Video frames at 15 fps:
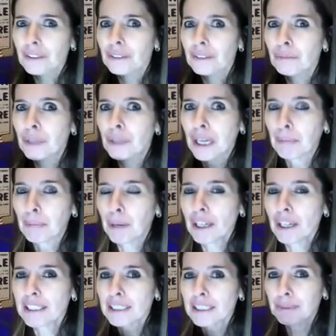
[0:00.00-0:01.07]
When I
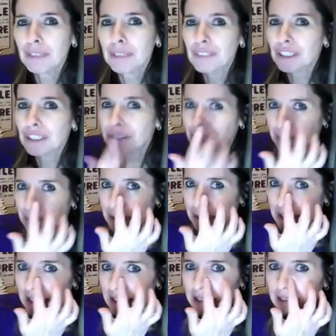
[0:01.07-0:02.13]
pause, I'm giving you time to
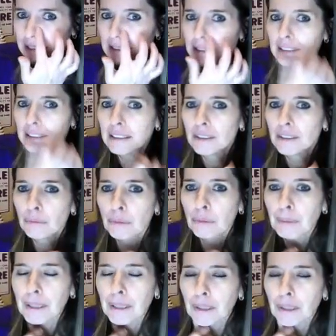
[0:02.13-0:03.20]
say it.
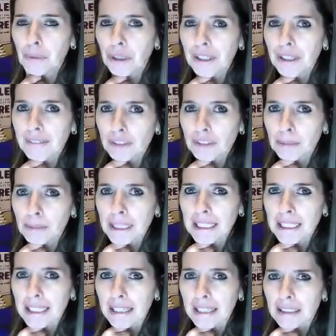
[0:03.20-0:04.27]
Repeat the word after me
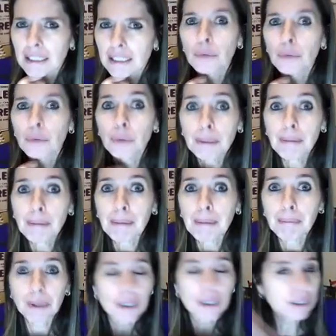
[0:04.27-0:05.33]
again.
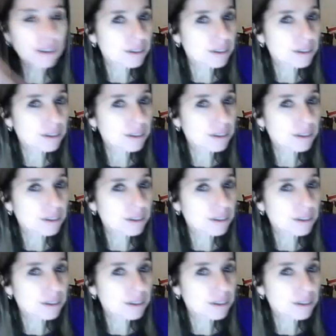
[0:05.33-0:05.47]
Remember.